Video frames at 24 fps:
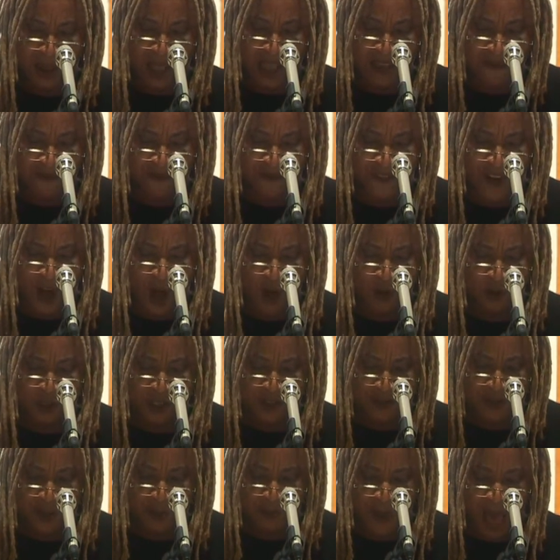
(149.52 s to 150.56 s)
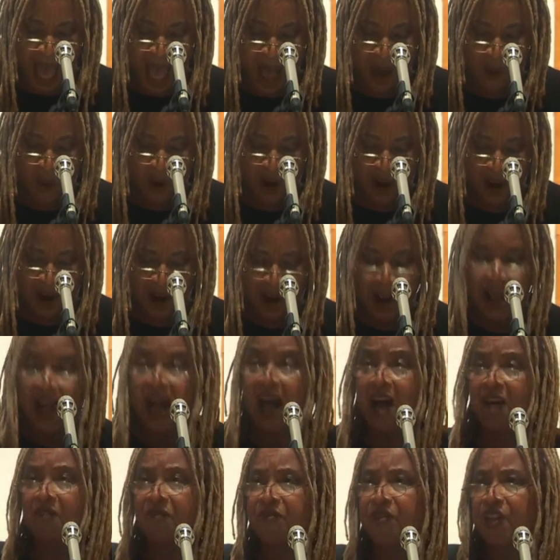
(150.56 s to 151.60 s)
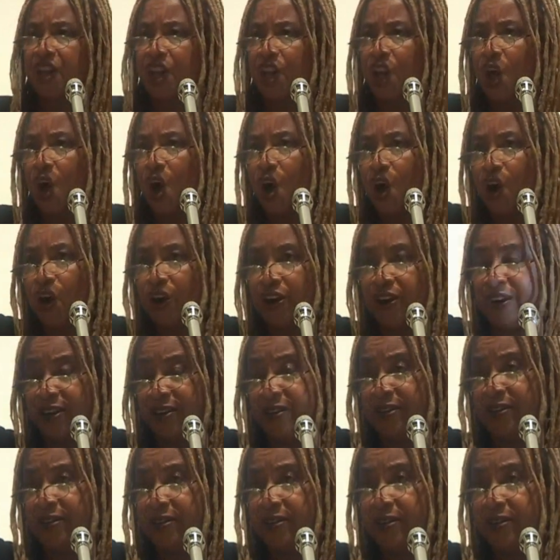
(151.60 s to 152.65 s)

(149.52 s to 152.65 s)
invoked the power of the Lord.